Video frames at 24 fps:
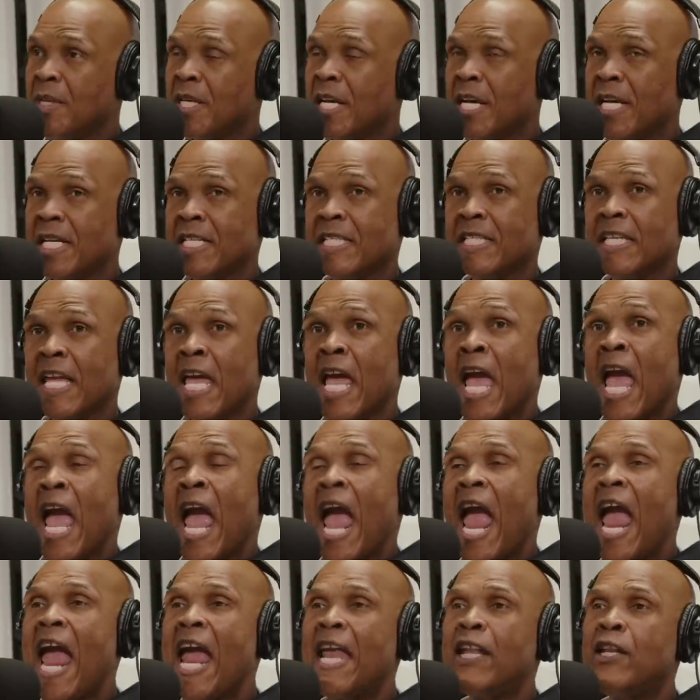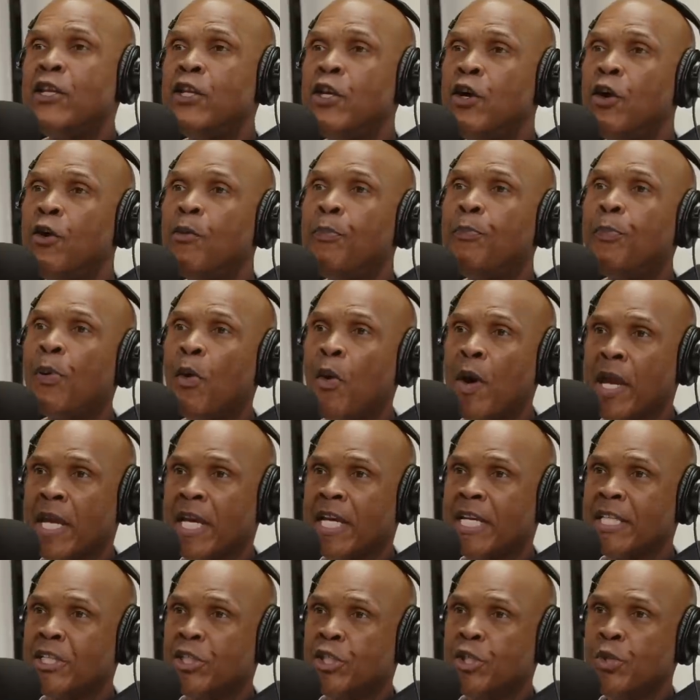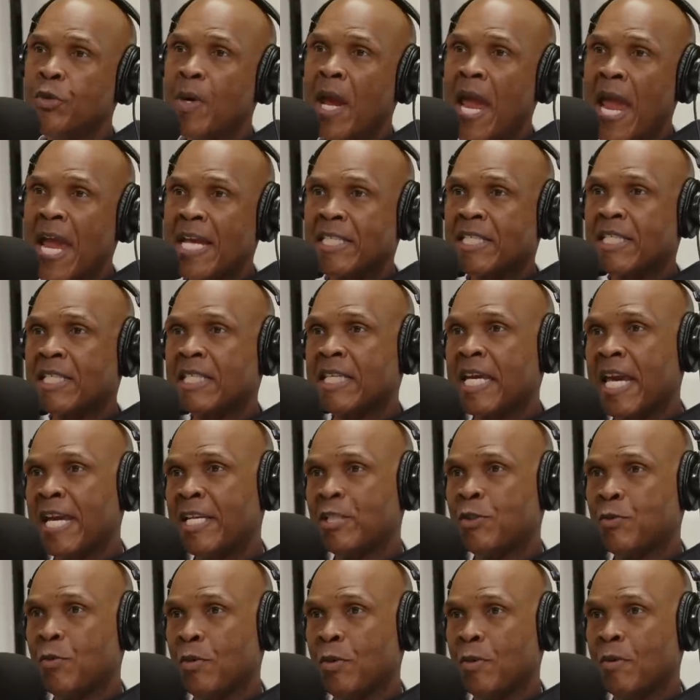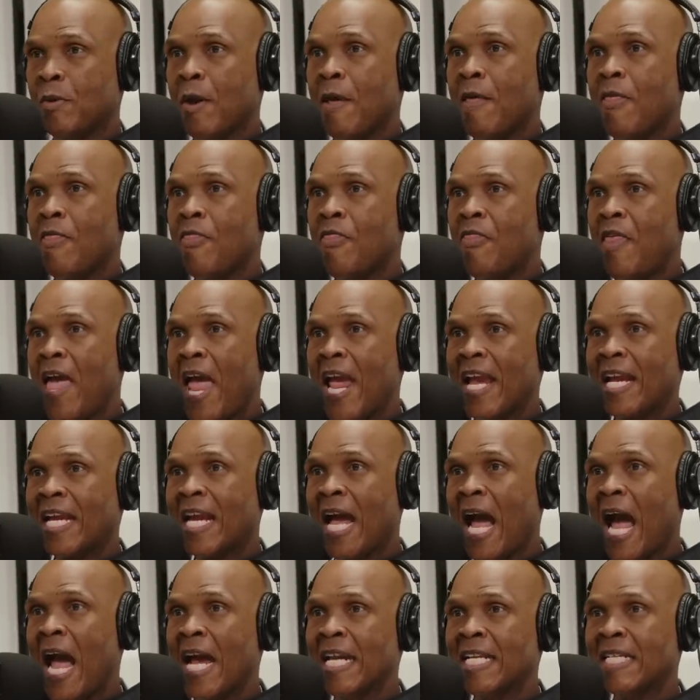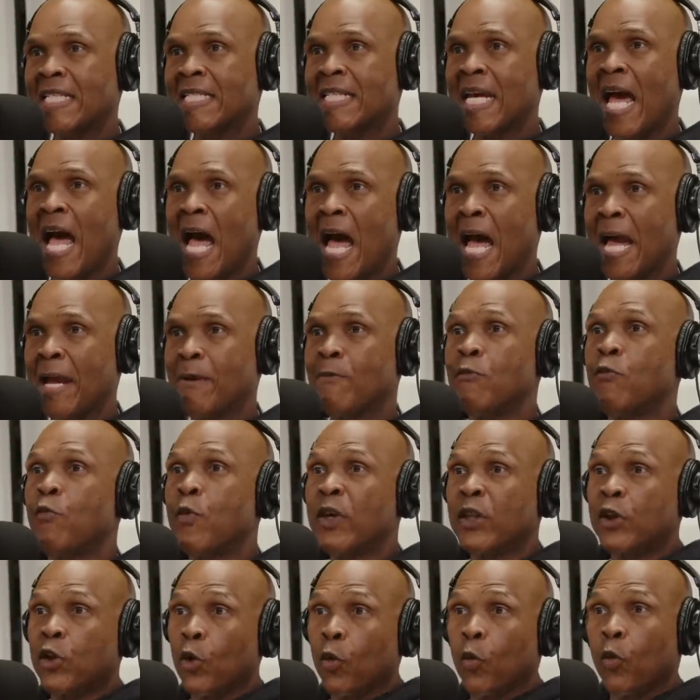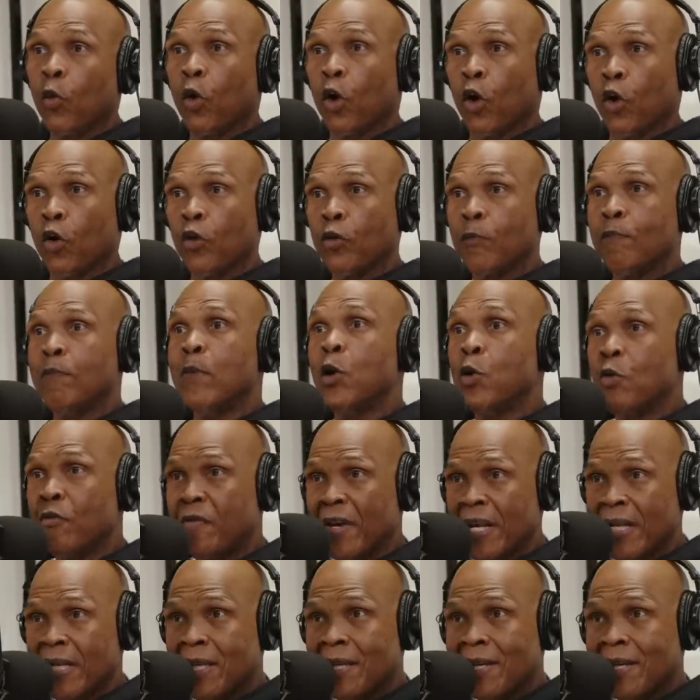because at no point could you had scheduled that kind of time with yeah. the world moving.